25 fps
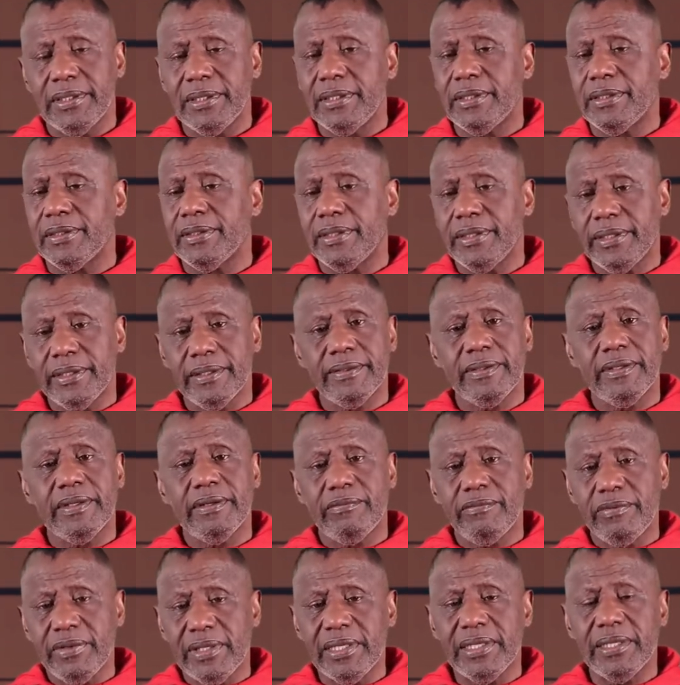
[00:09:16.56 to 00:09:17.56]

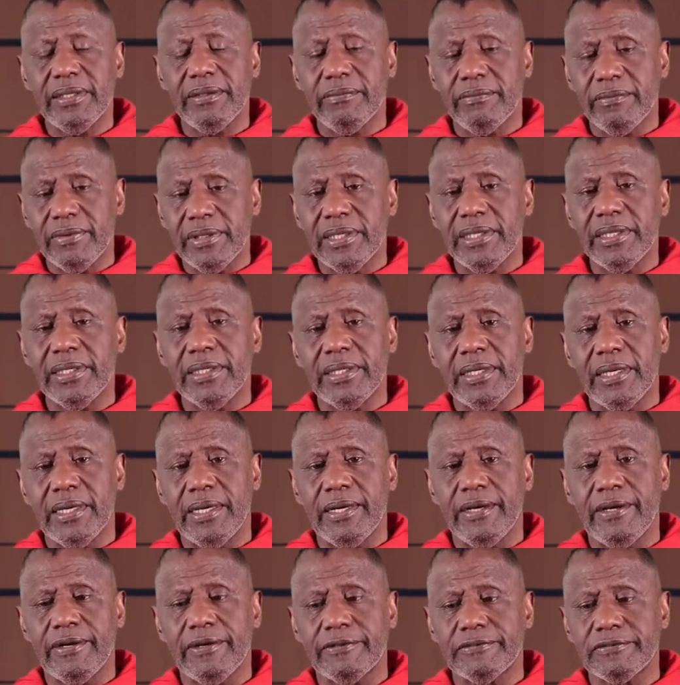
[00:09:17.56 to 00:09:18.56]
they're really,
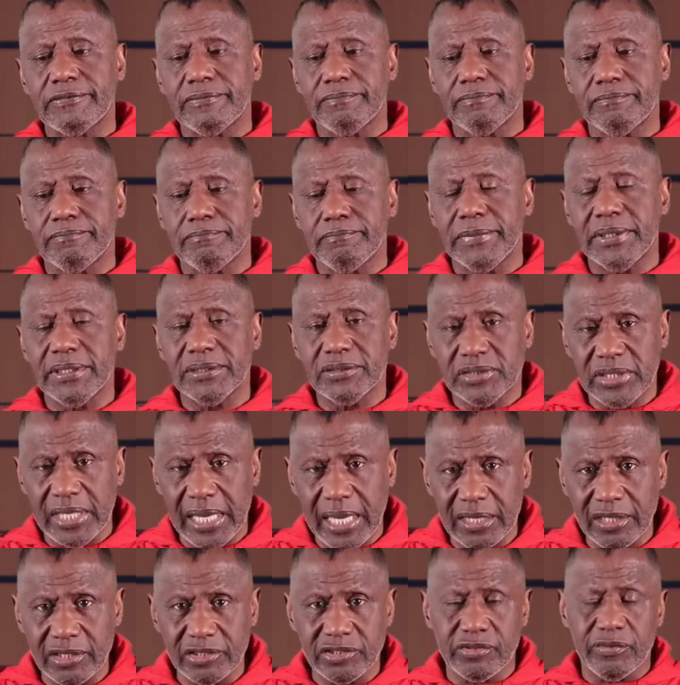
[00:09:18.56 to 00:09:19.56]
really being
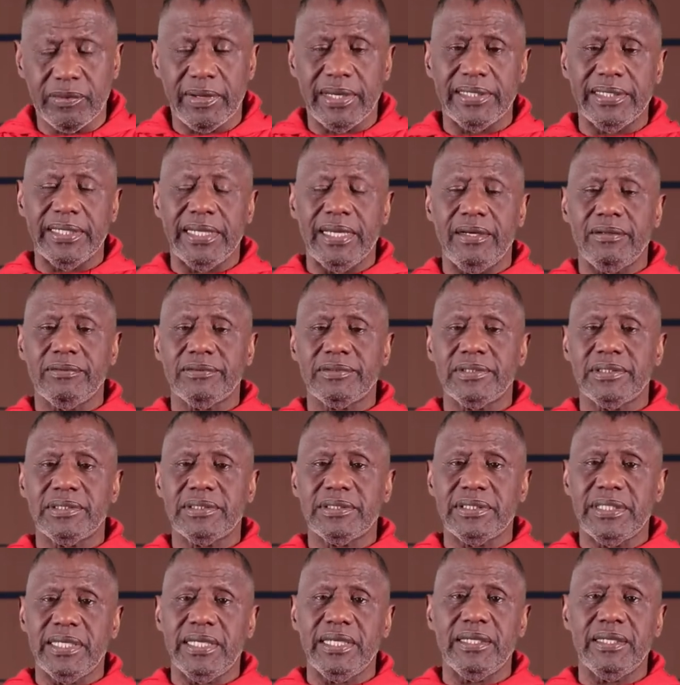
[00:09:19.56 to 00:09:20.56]
challenged right now to
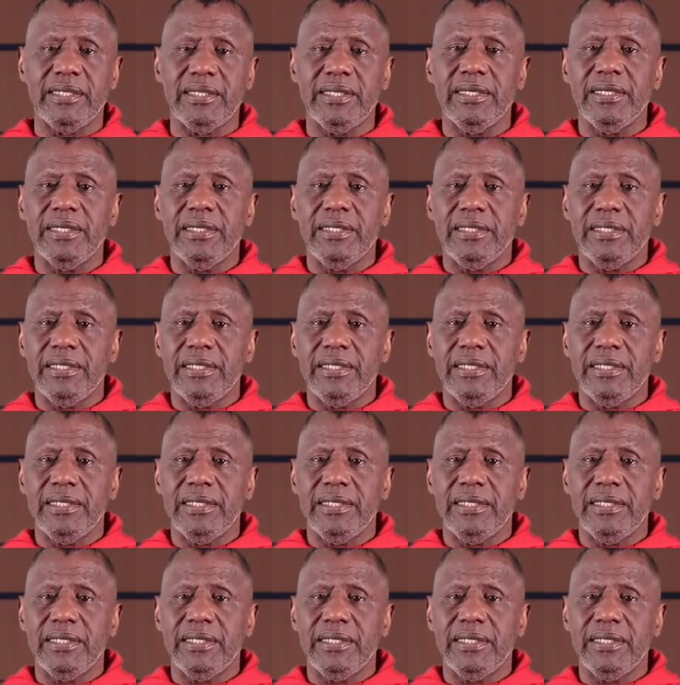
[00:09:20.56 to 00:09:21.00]
stay